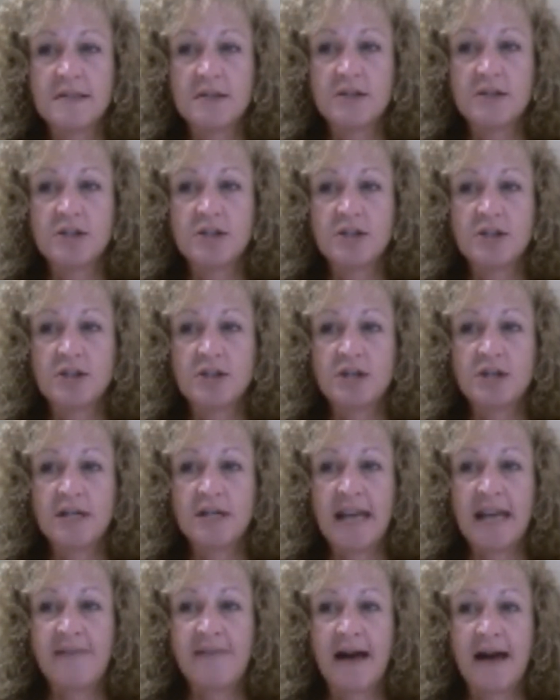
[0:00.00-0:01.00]
she
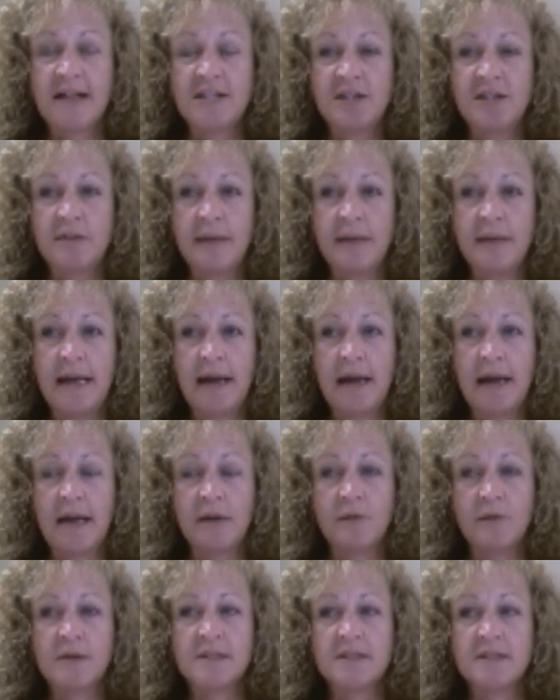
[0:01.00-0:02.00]
gave that to me, and
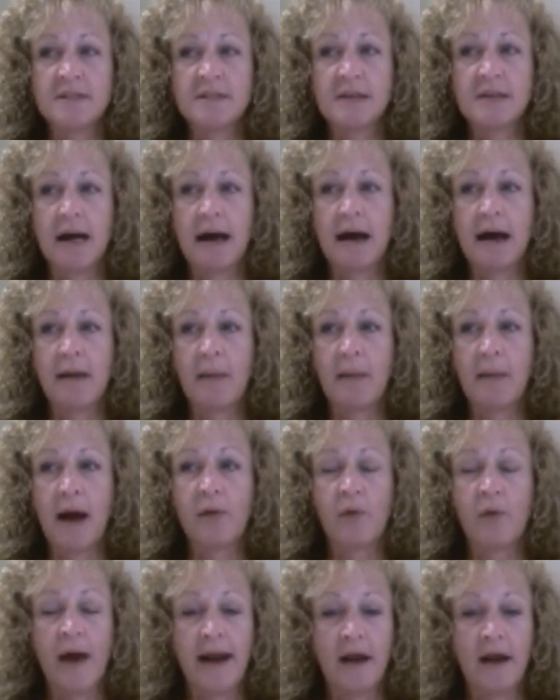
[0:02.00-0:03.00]
it was, I
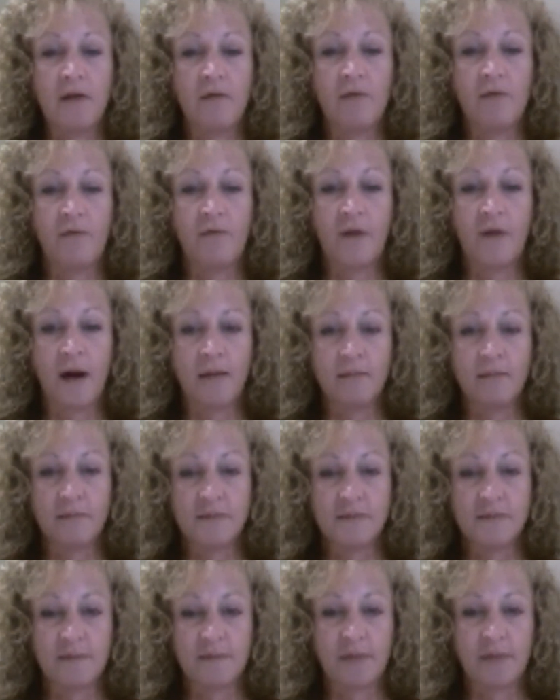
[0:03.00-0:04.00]
read it from
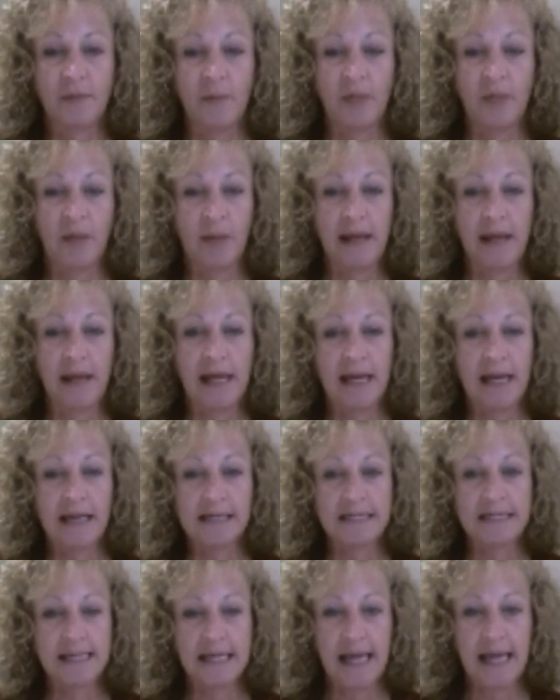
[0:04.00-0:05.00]
the beginning
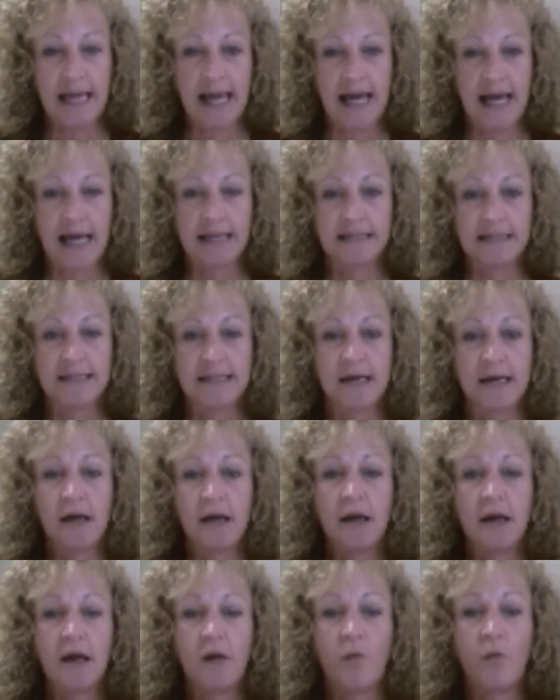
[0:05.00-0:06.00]
to the end
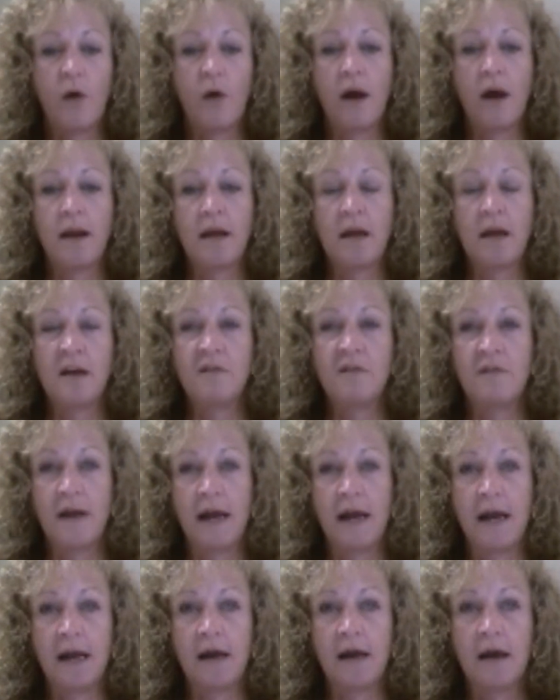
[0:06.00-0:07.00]
in one
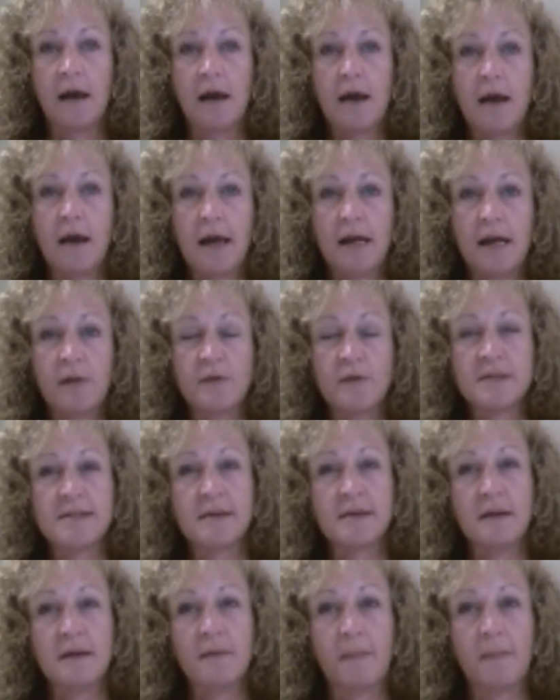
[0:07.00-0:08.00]
evening. And it was
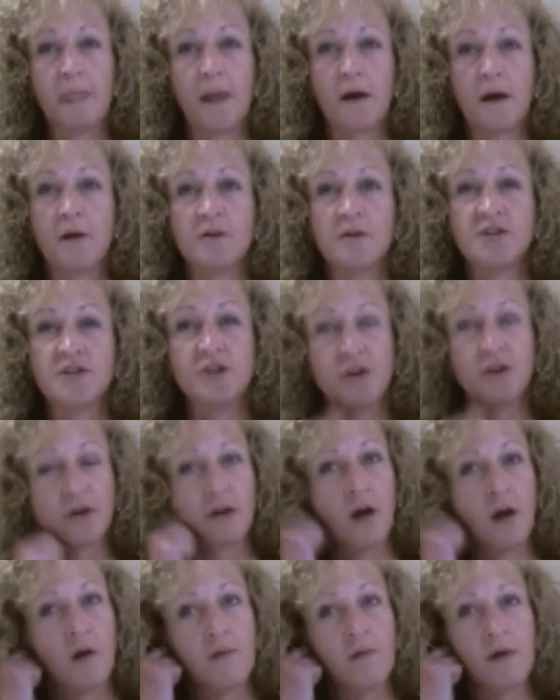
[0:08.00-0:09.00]
her
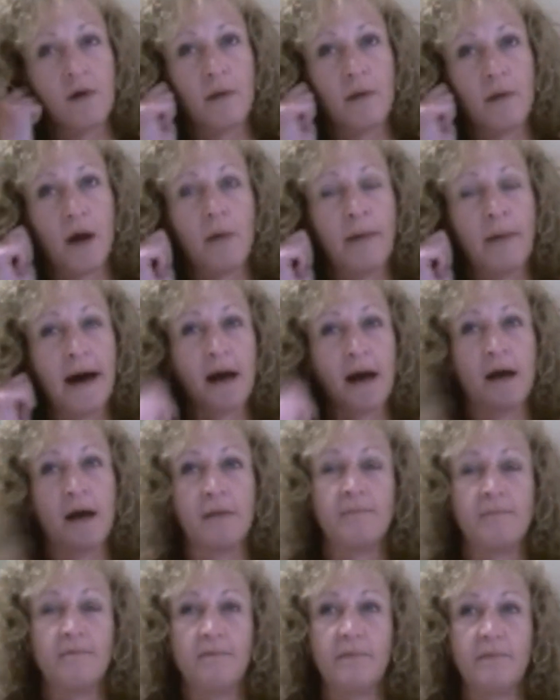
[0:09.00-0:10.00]
journal over about
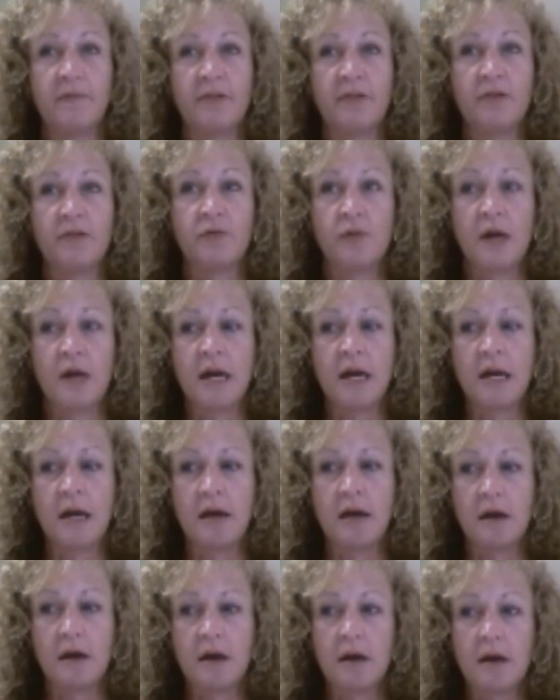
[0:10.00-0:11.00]
a
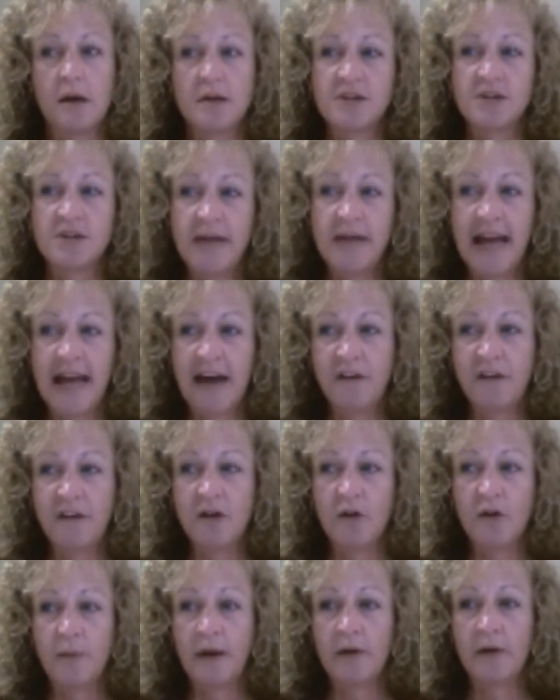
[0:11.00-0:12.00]
2.5
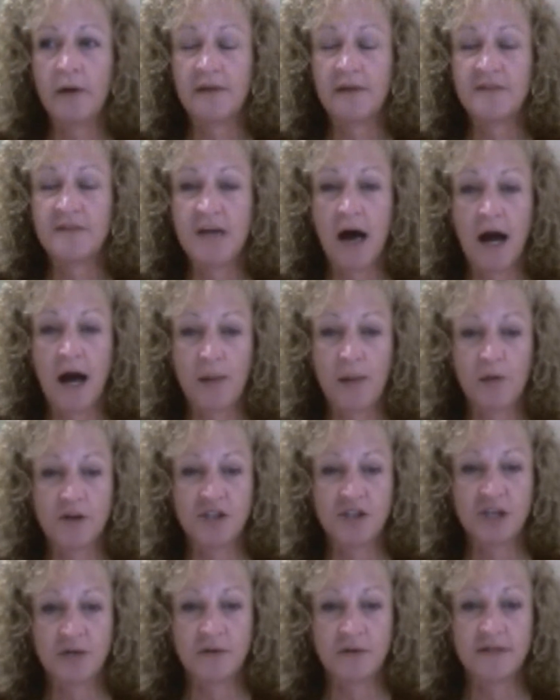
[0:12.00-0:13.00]
year period of time where
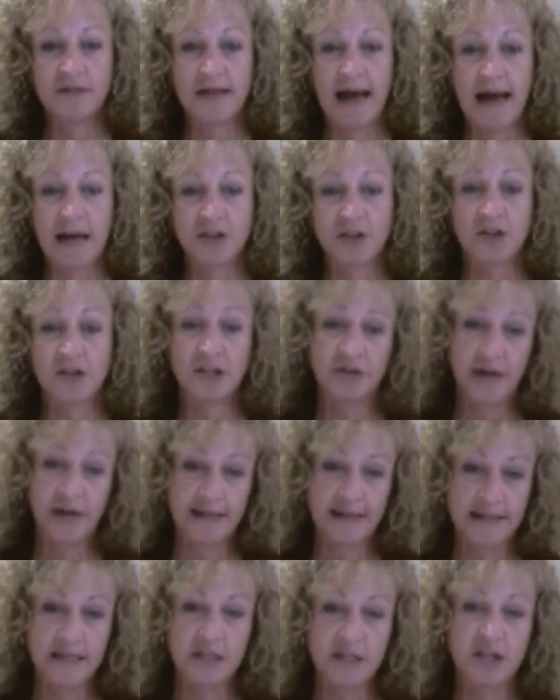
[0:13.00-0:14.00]
she was actually
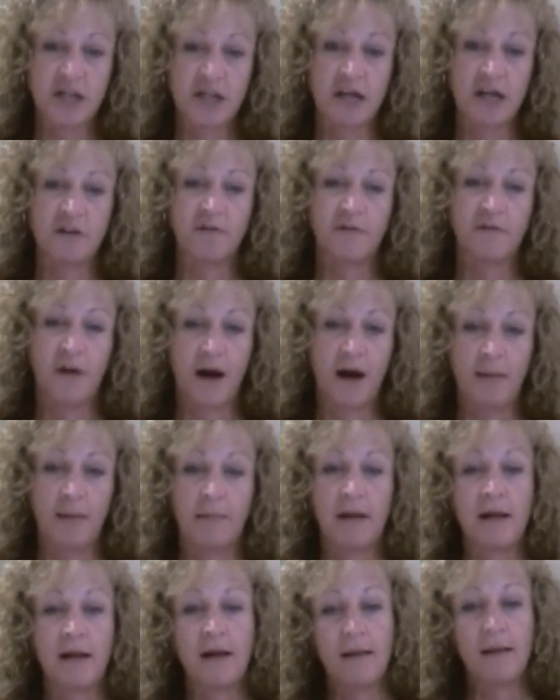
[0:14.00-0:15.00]
transitioning
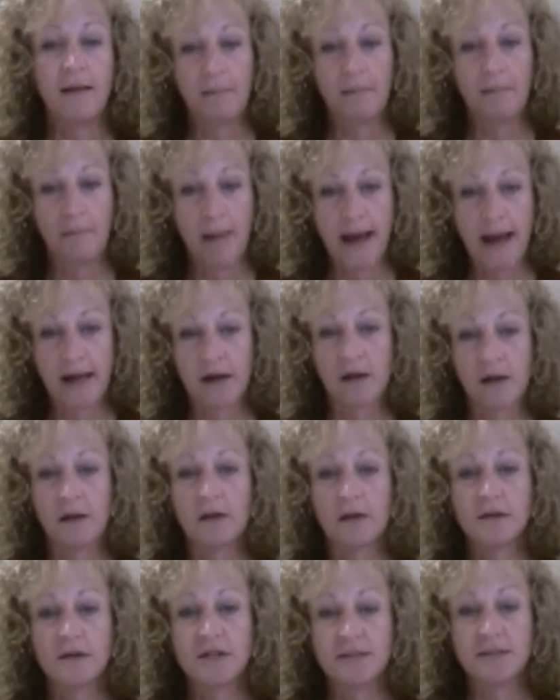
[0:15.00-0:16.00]
from Michael
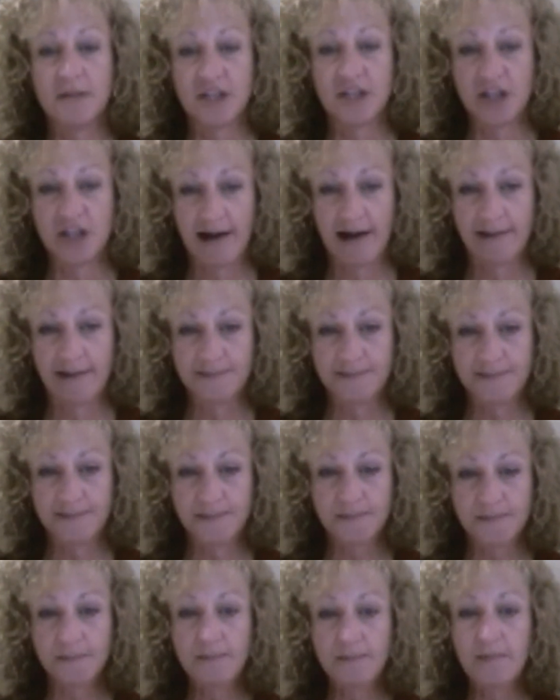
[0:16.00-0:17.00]
to Michelle.
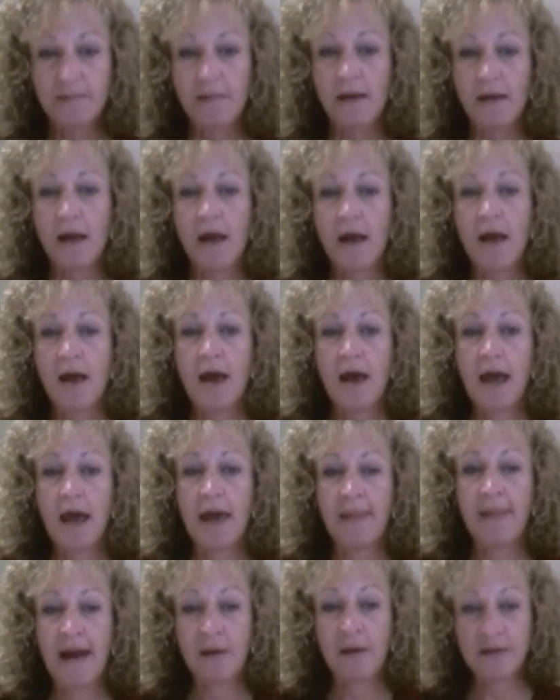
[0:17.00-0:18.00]

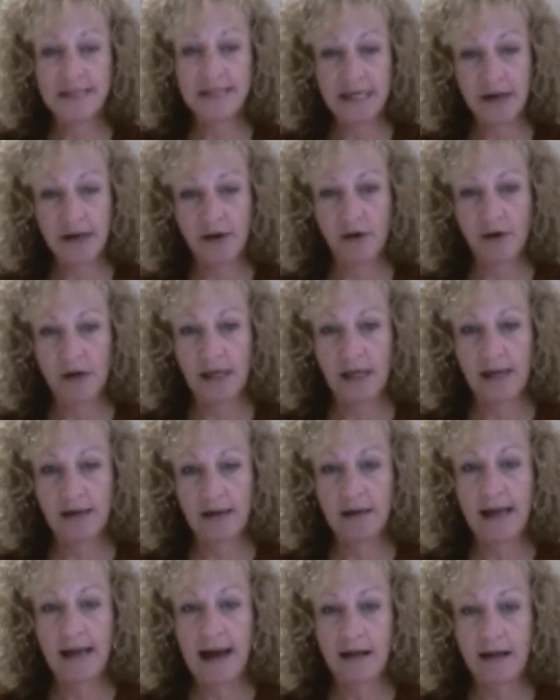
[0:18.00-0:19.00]
And that was here
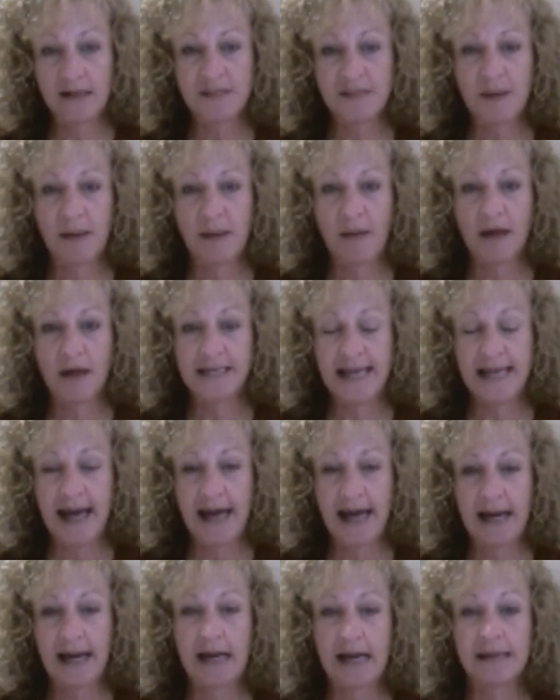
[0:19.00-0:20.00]
in Kalispell,
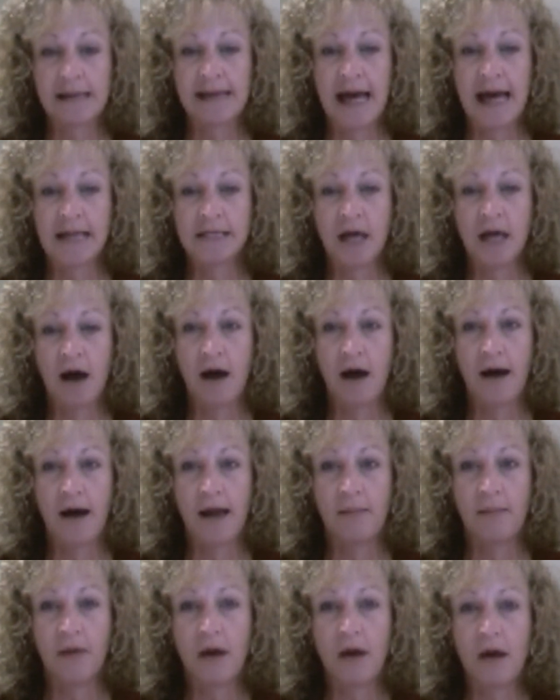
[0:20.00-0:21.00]
Montana. And at that
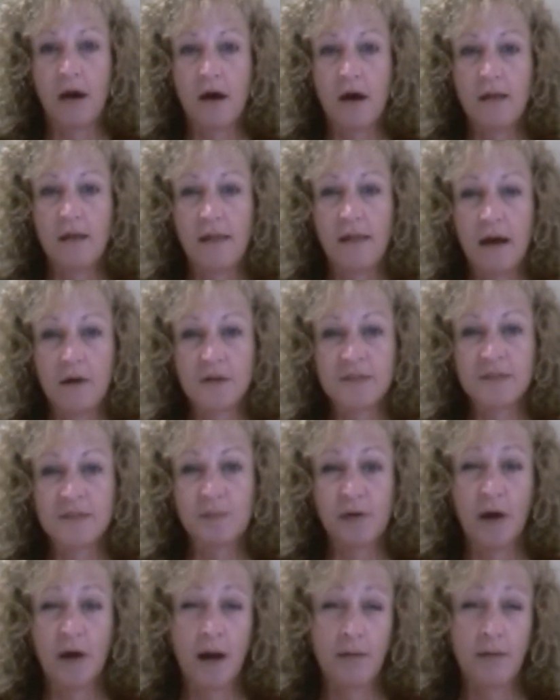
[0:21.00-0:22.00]
time, there was
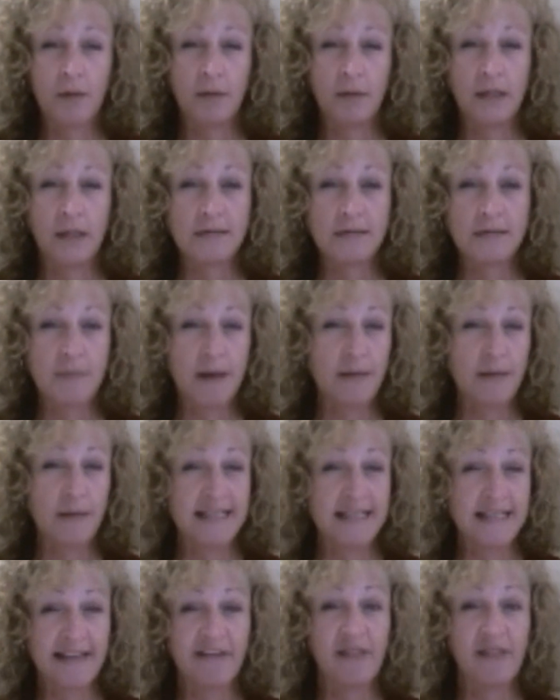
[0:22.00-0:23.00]
probably maybe
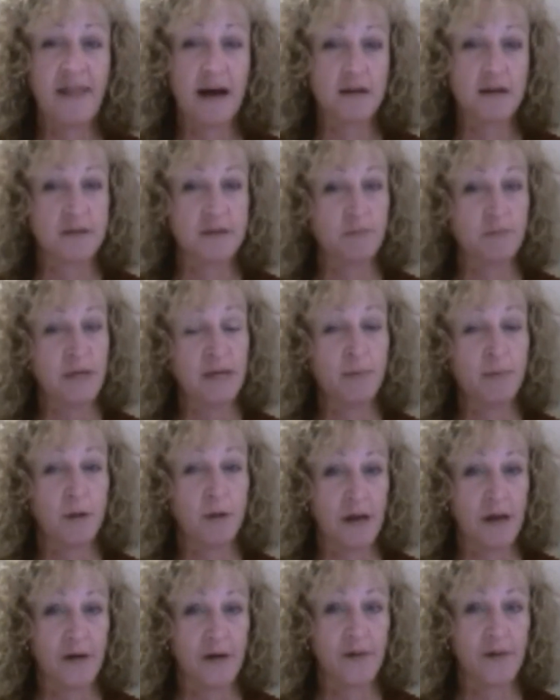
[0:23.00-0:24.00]
7,000 people
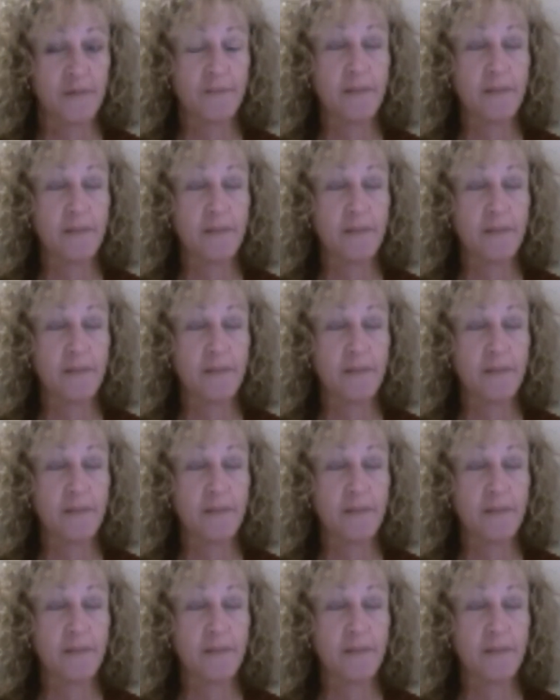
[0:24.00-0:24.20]
here.